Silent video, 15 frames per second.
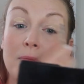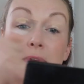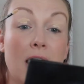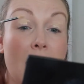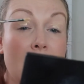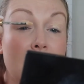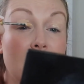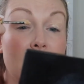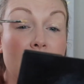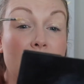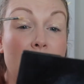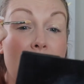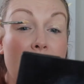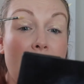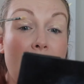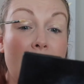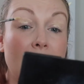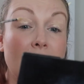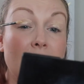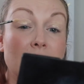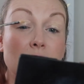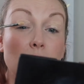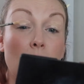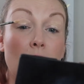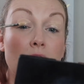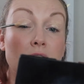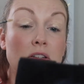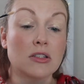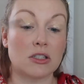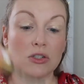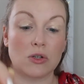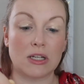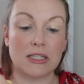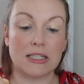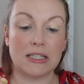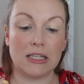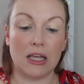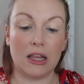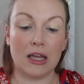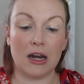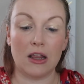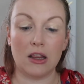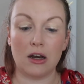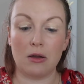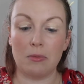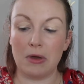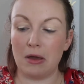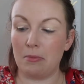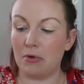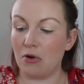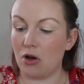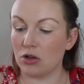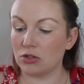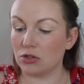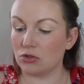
kind of give my eyelids, one, to conceal it a little bit, but also